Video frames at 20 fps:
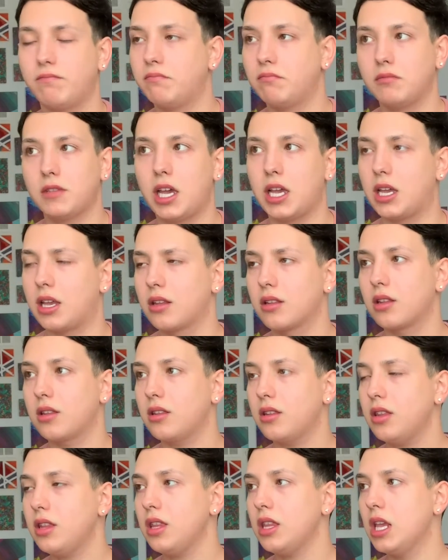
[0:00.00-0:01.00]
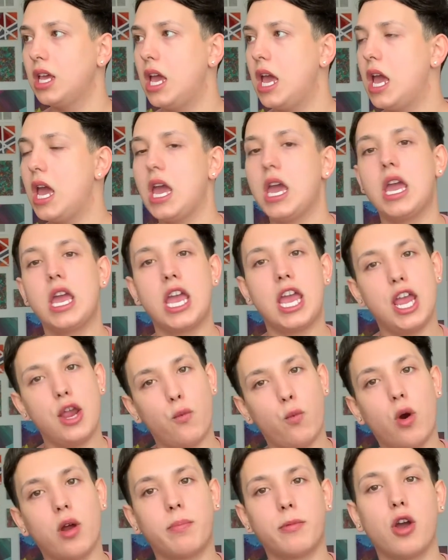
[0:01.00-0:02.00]
like, he
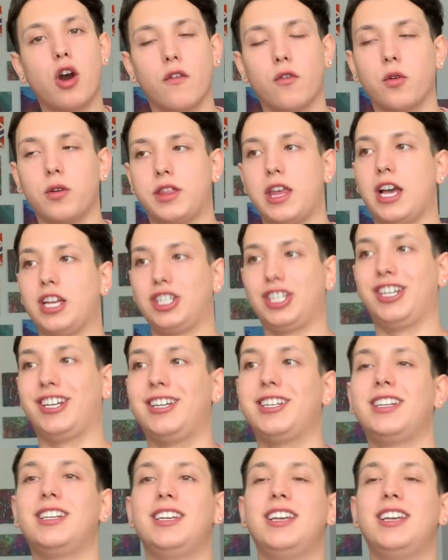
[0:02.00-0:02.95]
won me over with that shit.